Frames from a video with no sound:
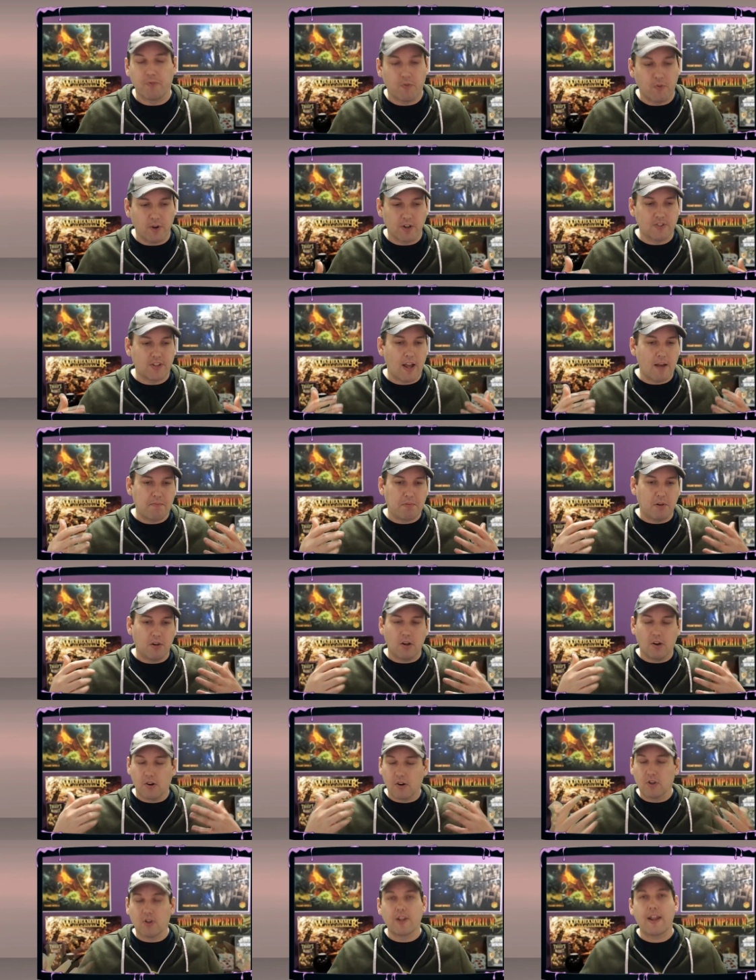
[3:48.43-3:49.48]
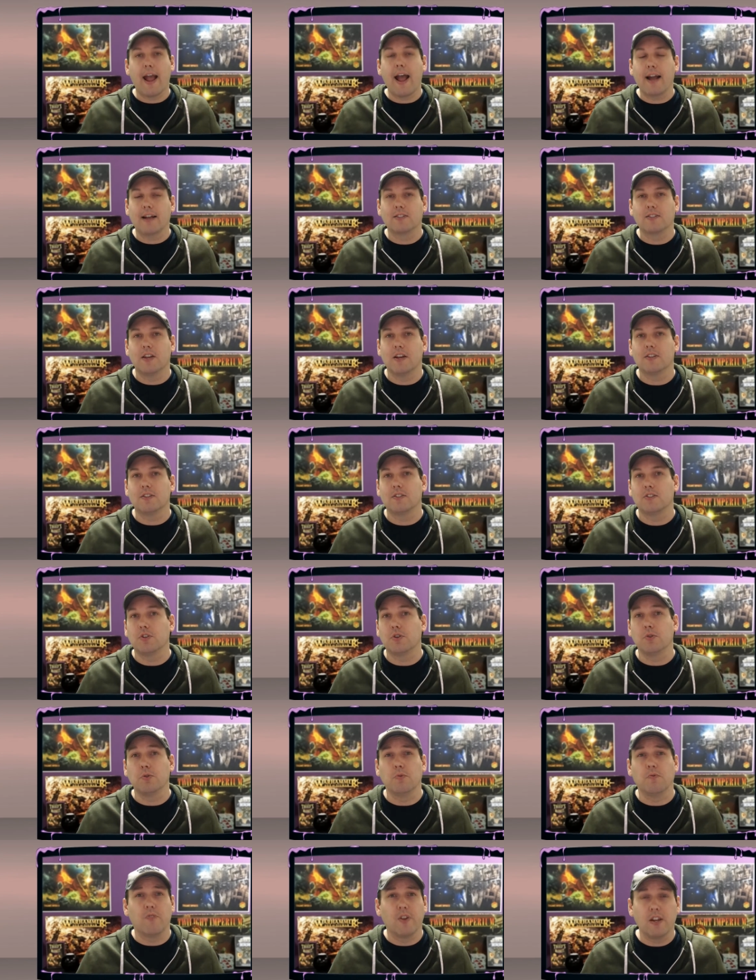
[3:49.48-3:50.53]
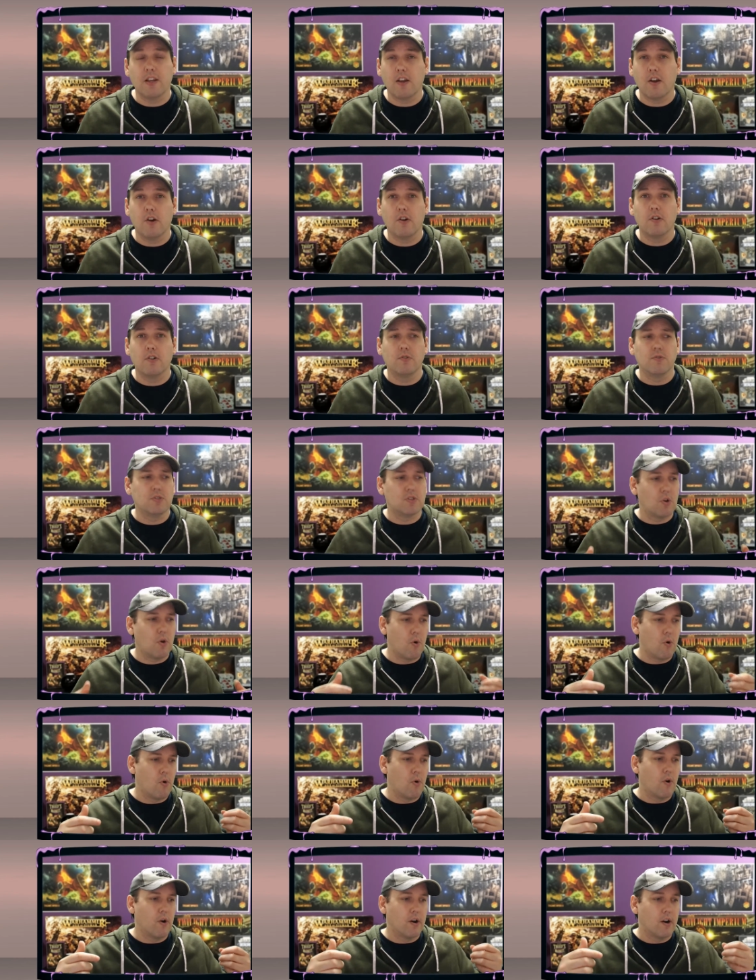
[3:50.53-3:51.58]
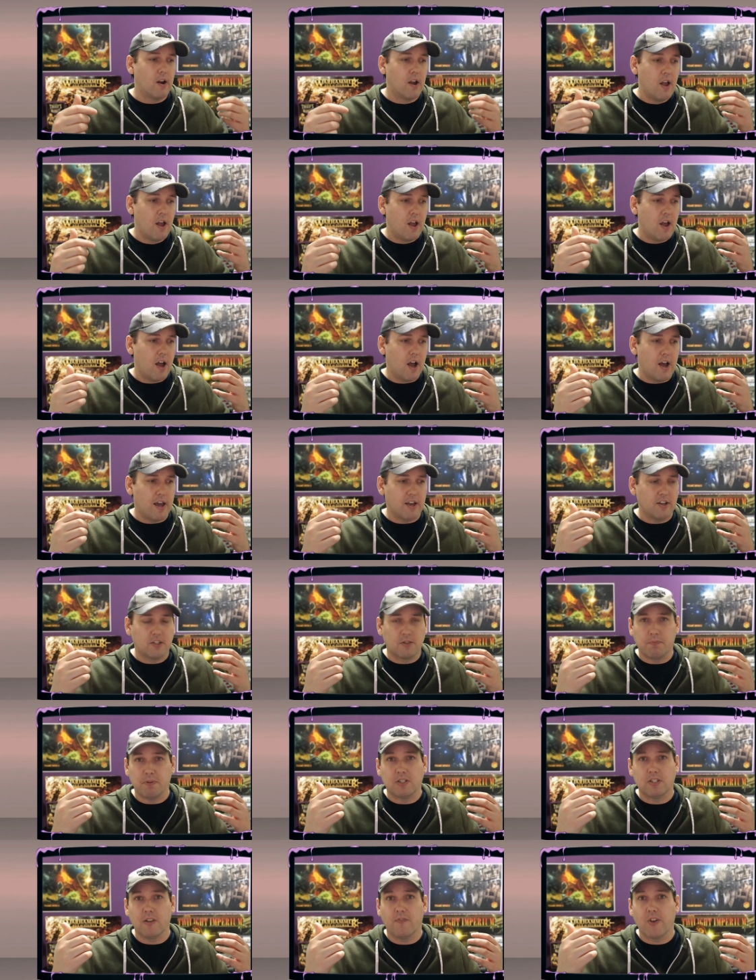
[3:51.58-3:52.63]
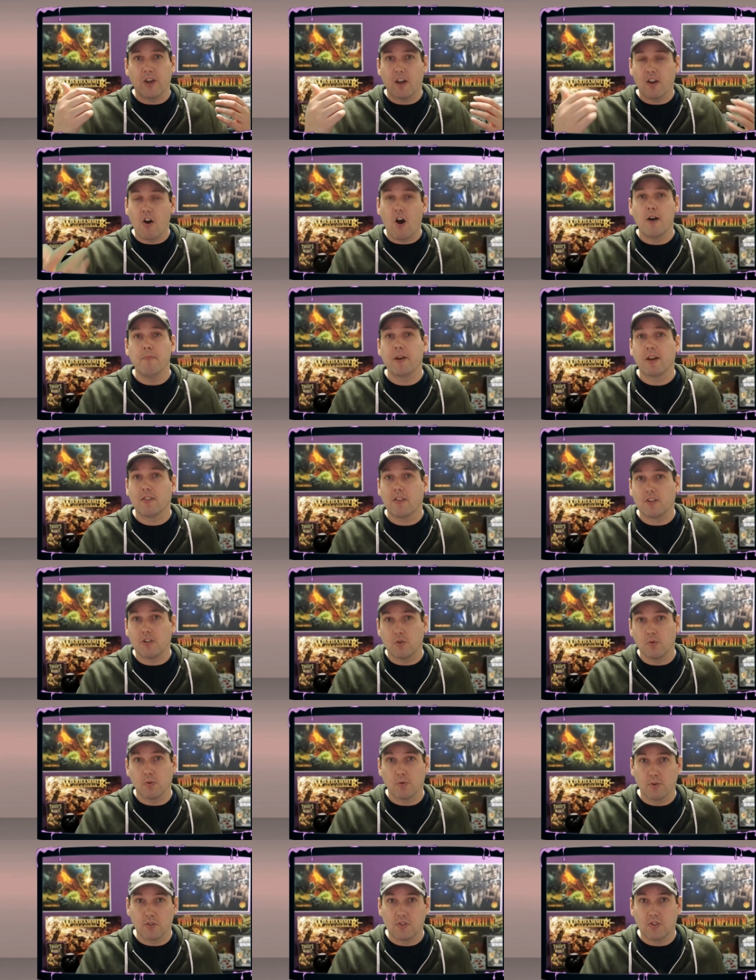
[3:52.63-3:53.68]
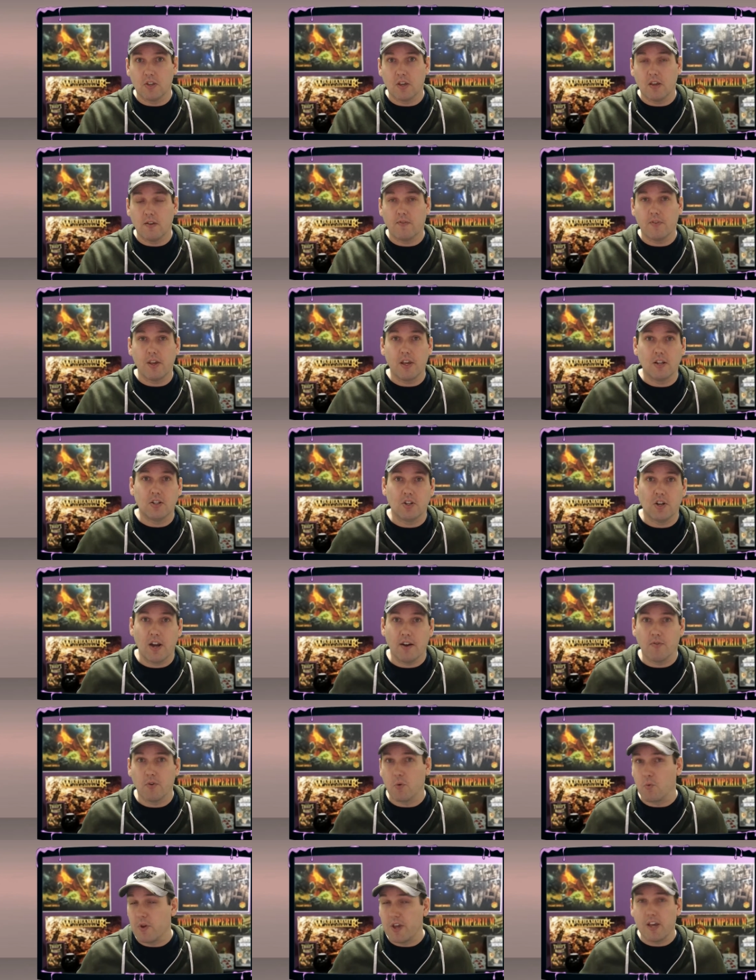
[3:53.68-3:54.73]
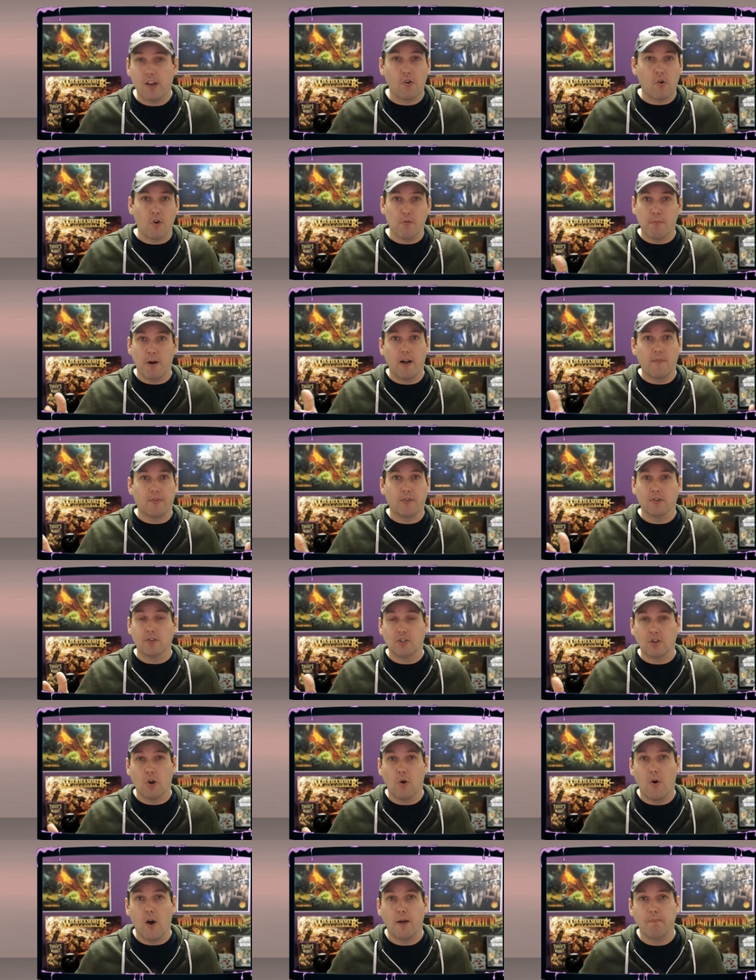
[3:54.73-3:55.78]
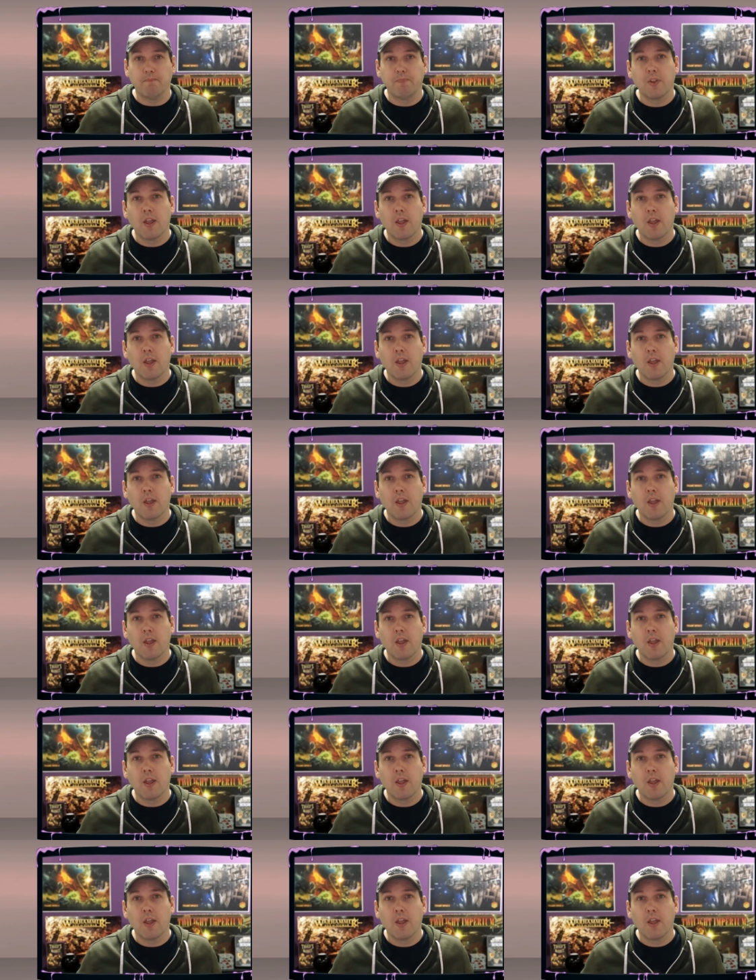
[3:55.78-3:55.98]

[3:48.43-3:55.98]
For example, early access to videos or a specific comic that you will receive each and every week or month or so on.